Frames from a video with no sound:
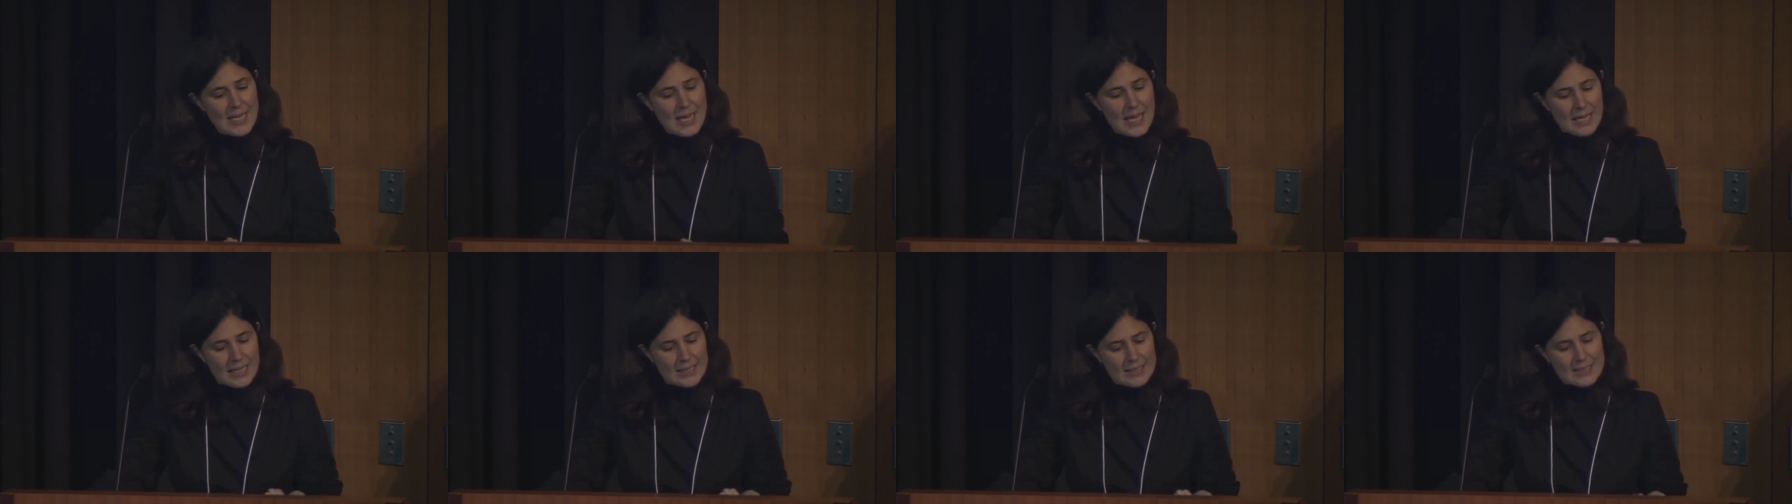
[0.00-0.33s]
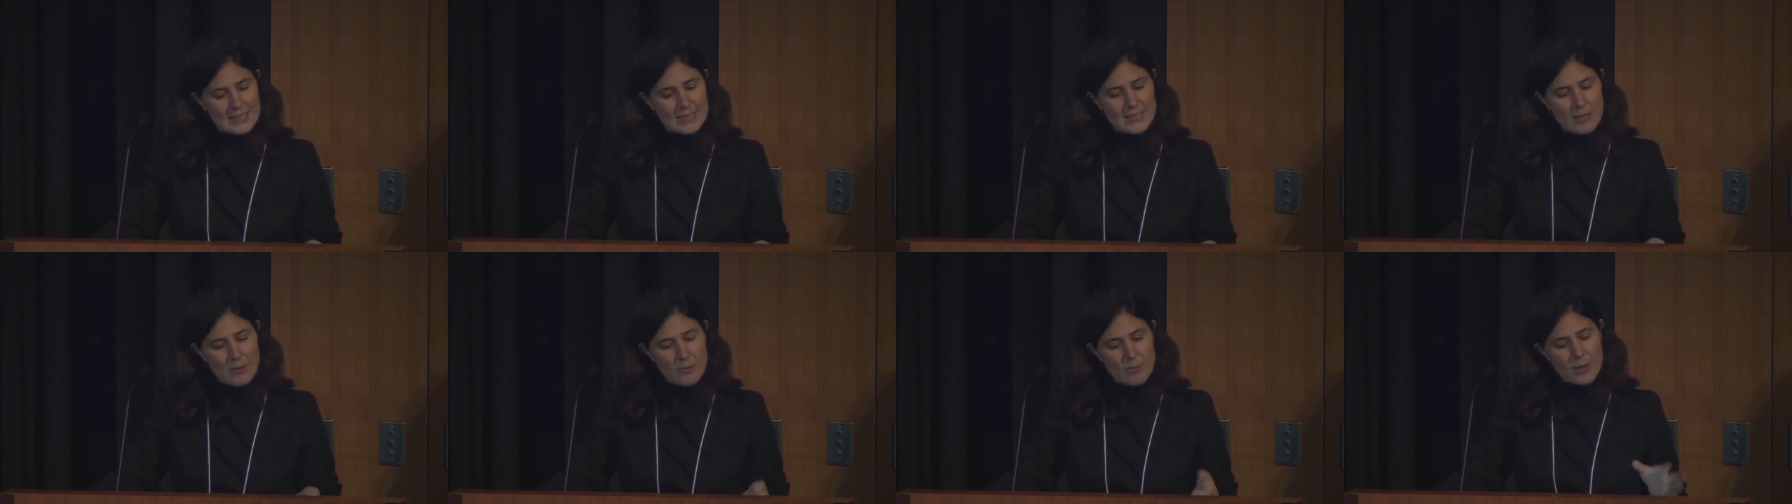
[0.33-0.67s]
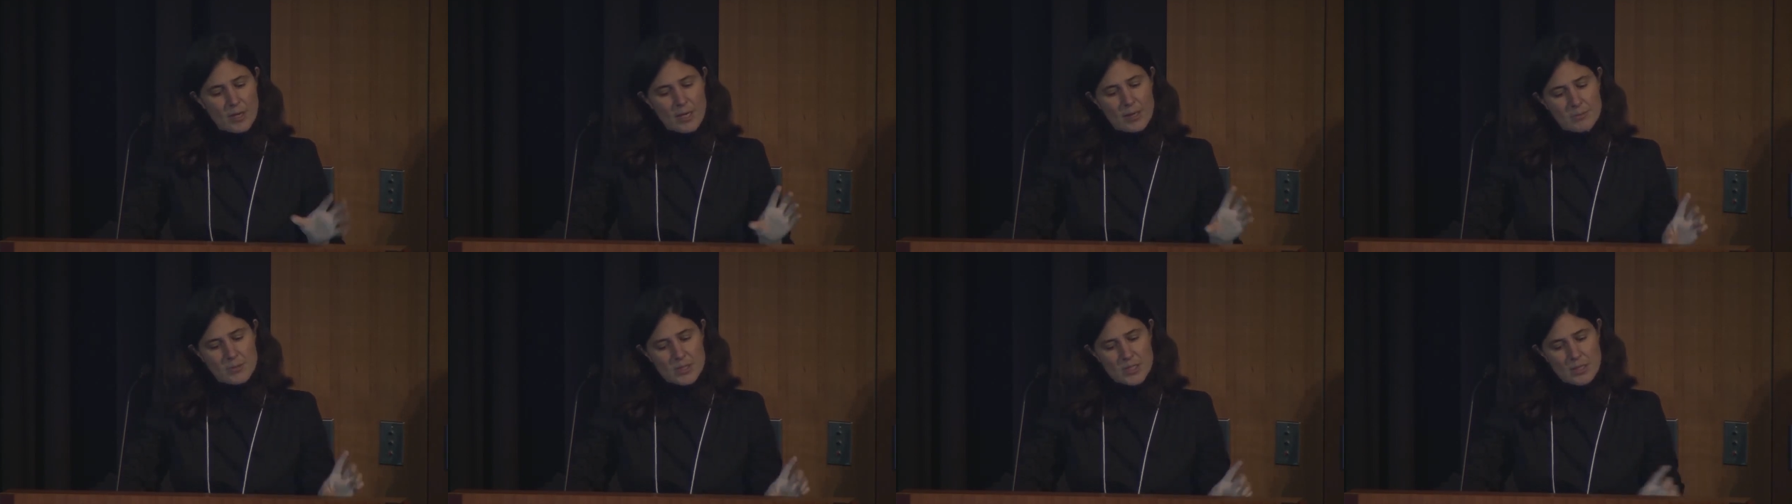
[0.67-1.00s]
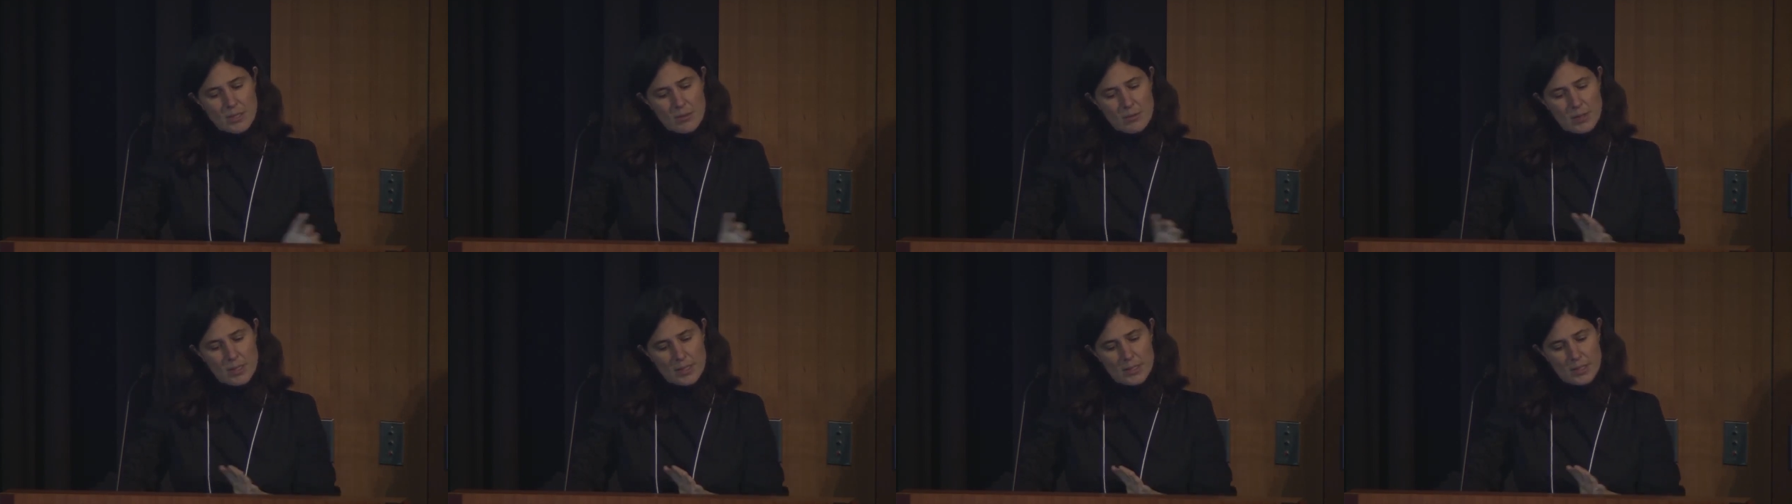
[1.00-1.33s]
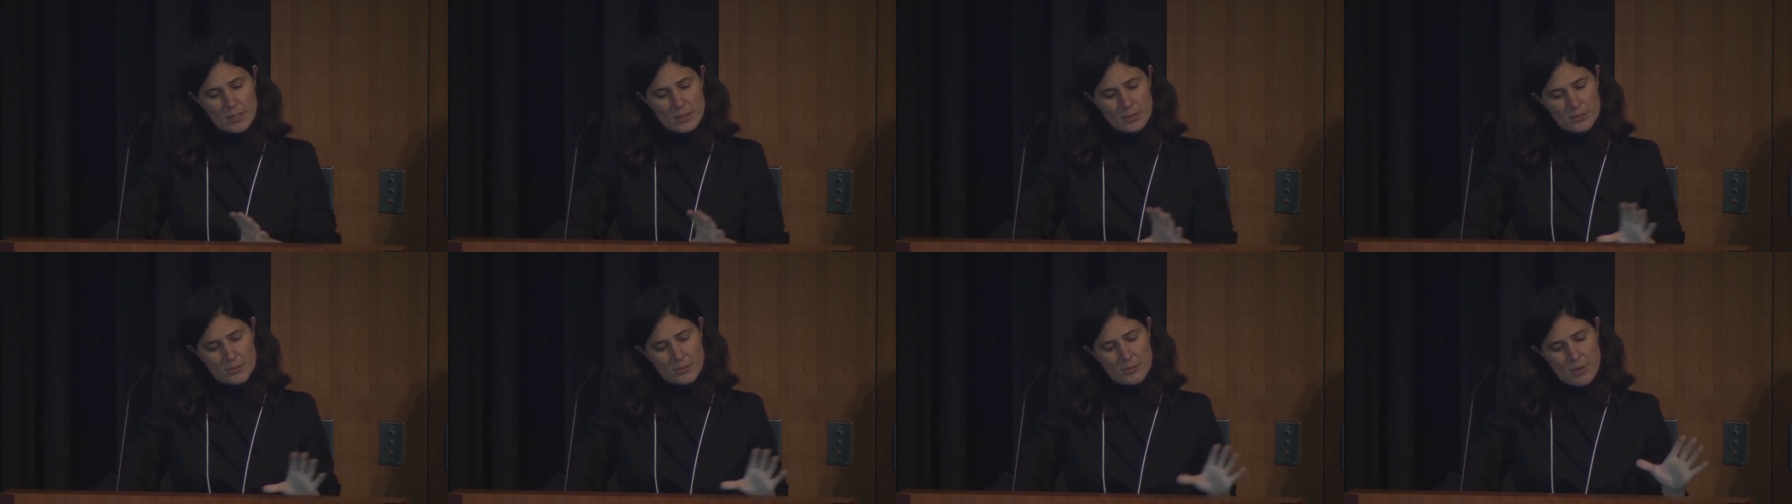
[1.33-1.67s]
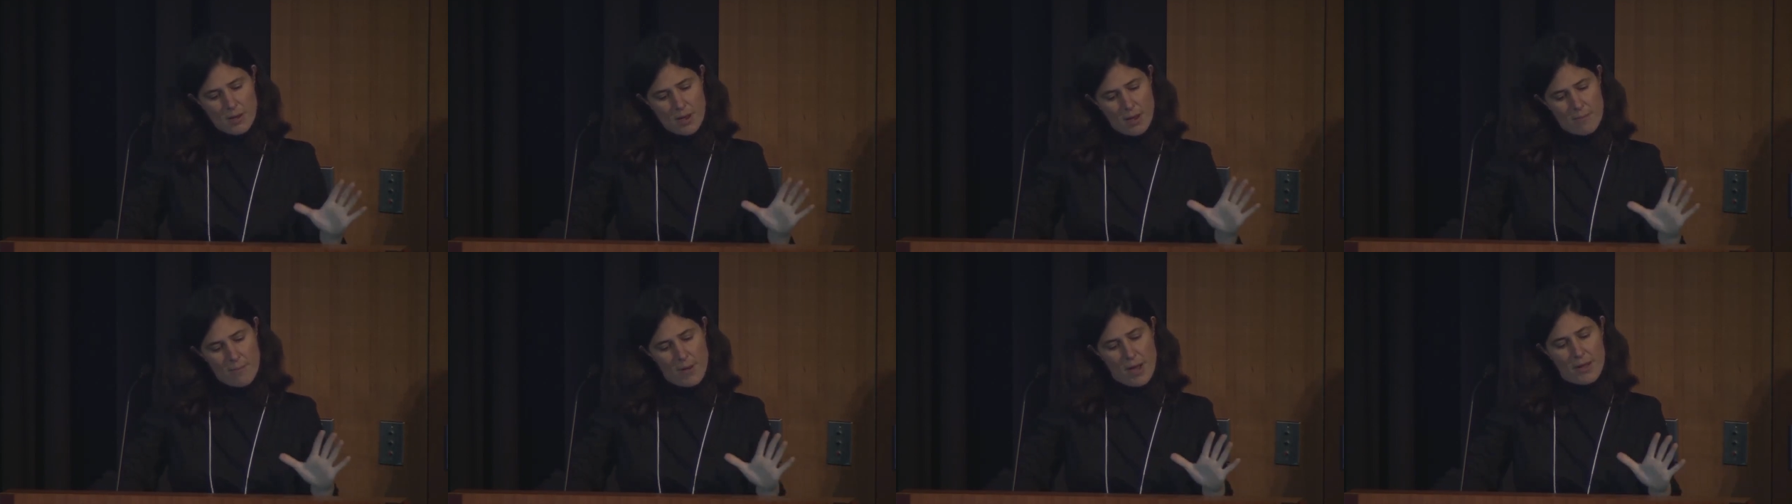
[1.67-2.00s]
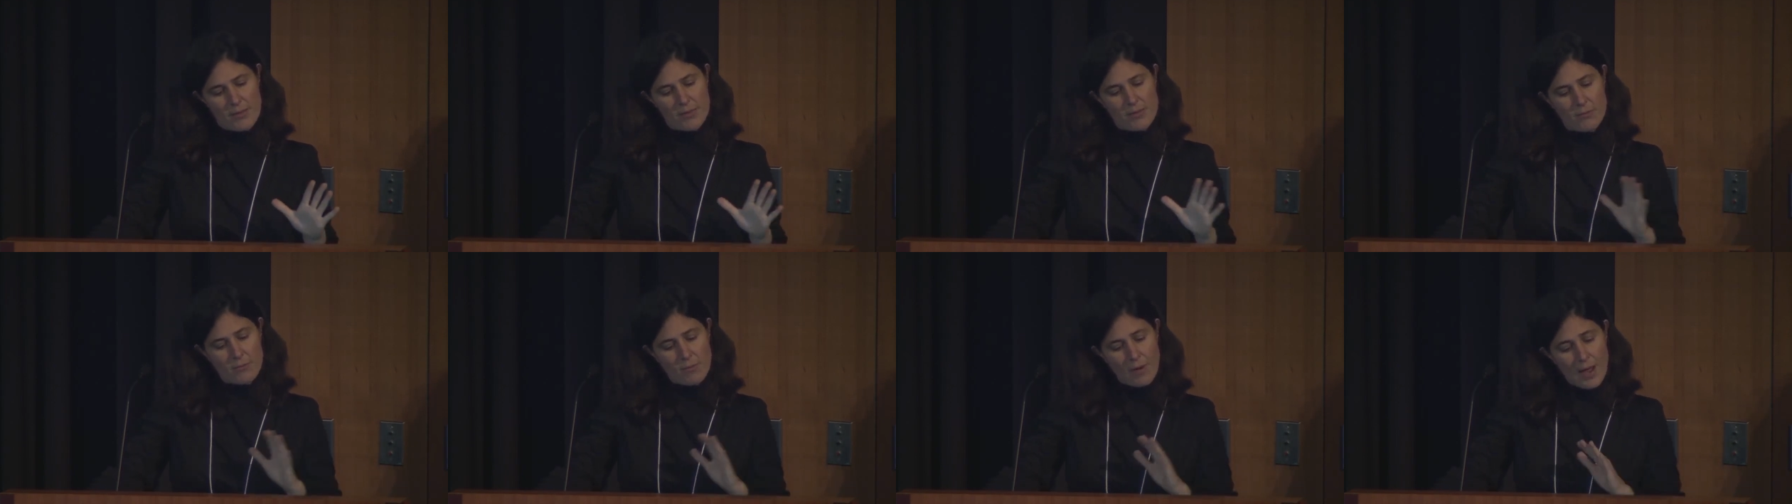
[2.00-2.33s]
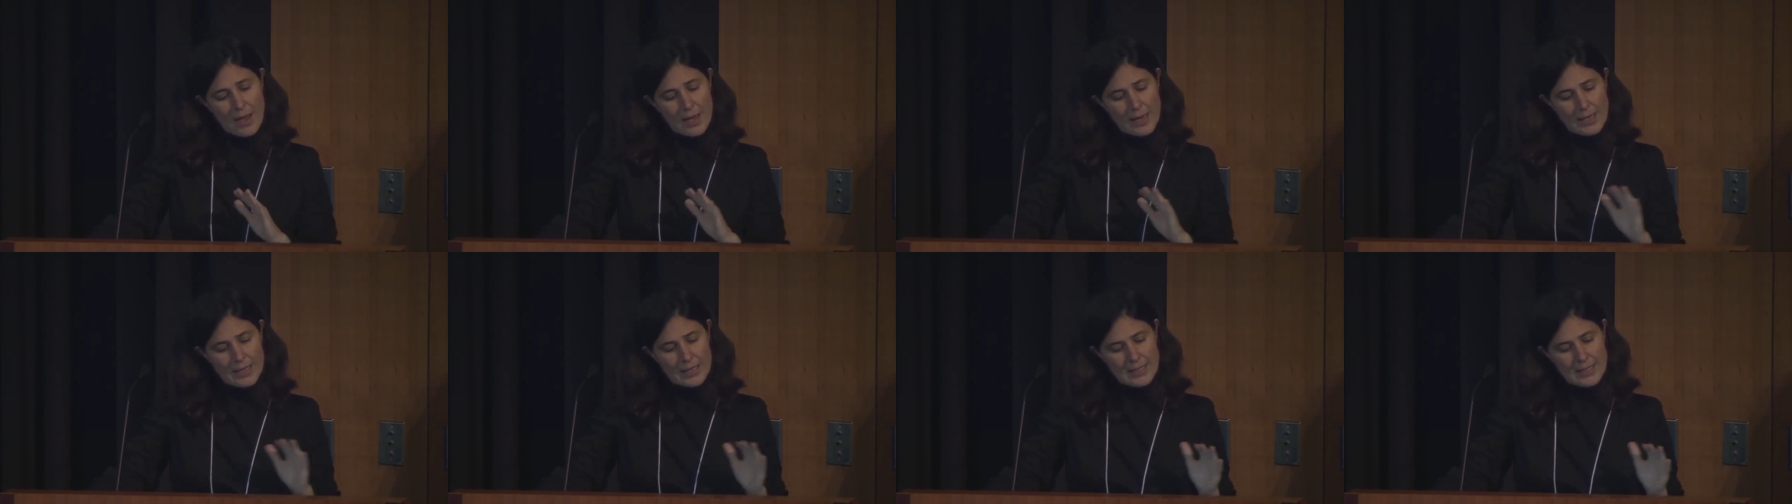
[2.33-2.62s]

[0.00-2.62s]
And so what I'm showing you on the right